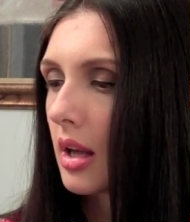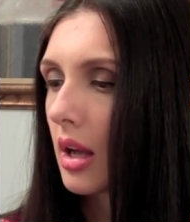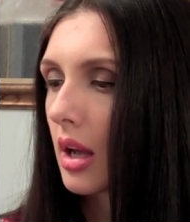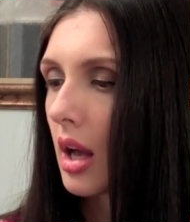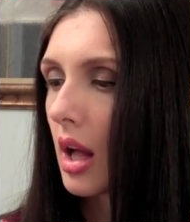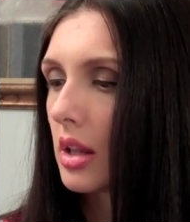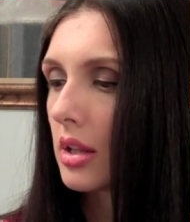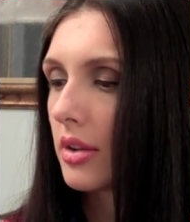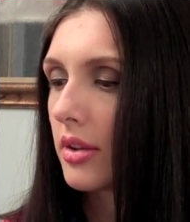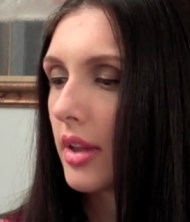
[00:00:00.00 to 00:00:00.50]

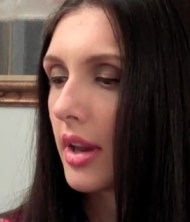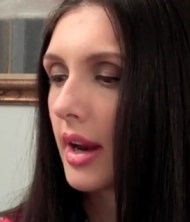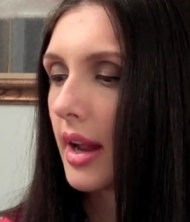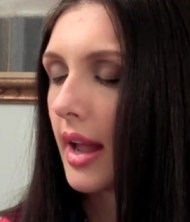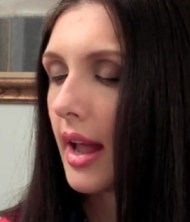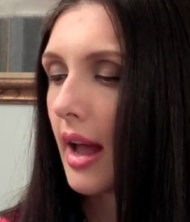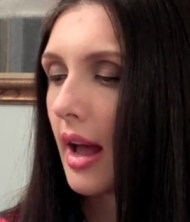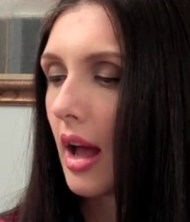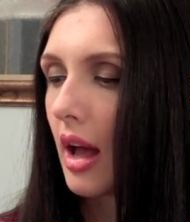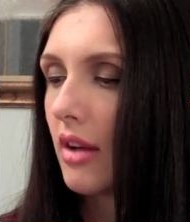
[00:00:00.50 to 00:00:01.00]
color that I
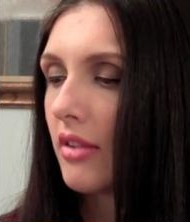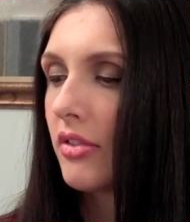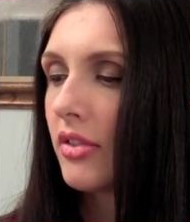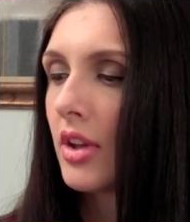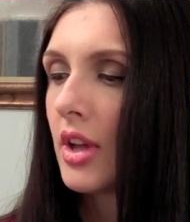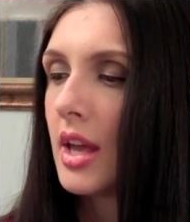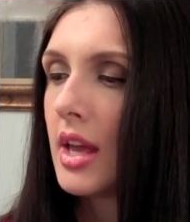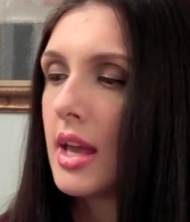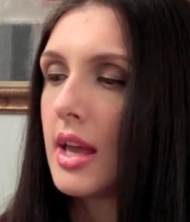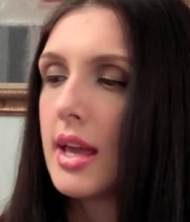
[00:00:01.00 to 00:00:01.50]
have
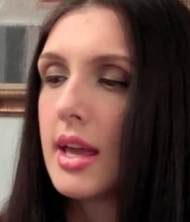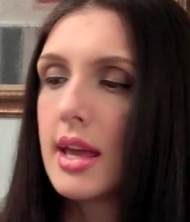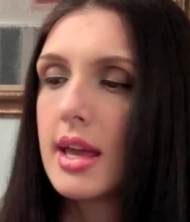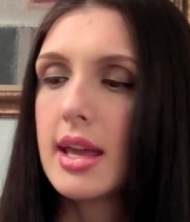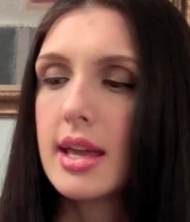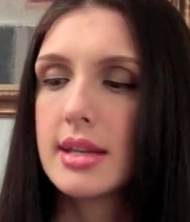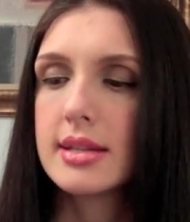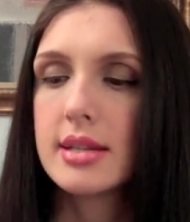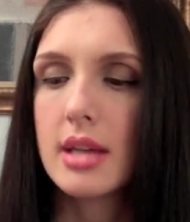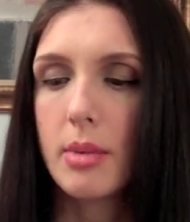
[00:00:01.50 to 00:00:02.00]

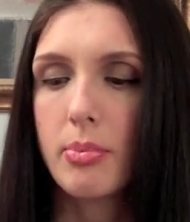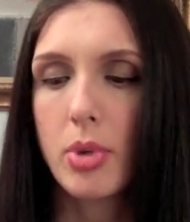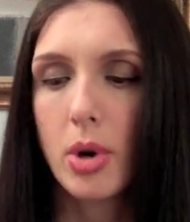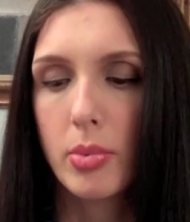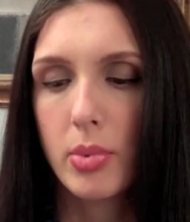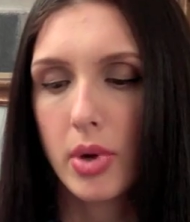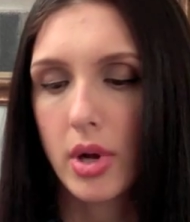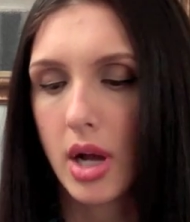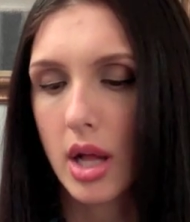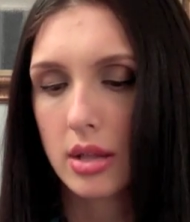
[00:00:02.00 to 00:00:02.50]
is a
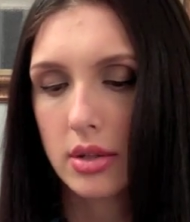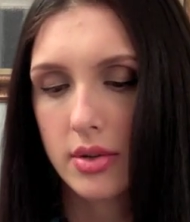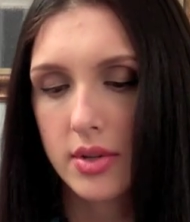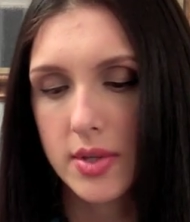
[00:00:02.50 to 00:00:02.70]
purple color.